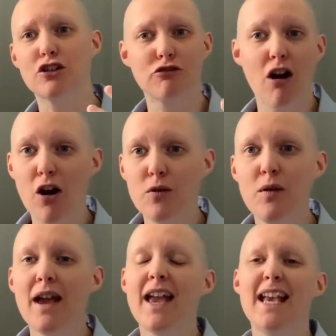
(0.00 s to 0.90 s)
grow
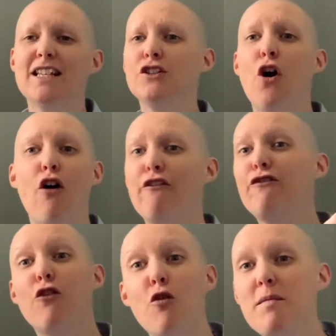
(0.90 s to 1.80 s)
is not a
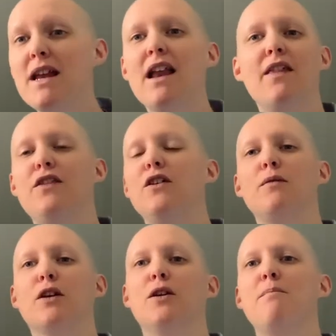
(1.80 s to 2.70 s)
formula
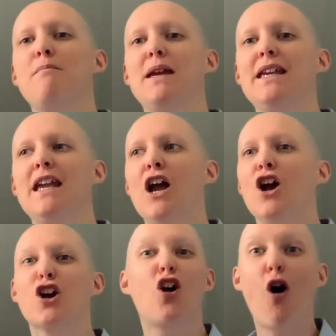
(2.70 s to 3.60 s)
that can be
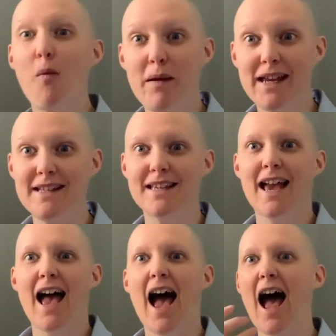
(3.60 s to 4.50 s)
copied
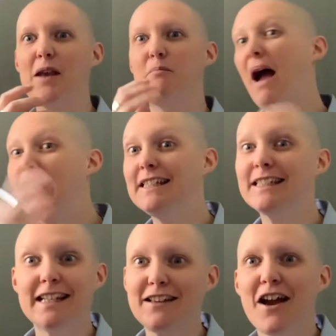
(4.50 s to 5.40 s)
and
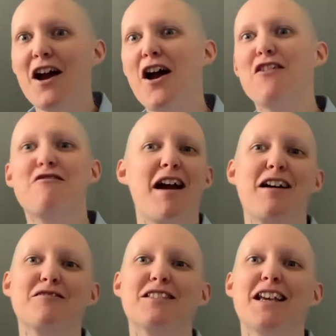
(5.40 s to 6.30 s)
pasted
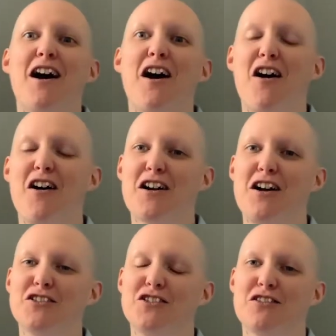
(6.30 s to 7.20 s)
around our
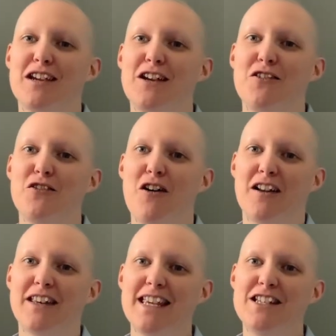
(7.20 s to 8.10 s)
country or our
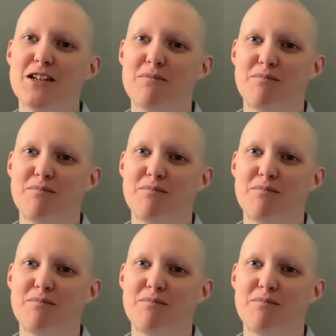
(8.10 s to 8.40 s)
nation.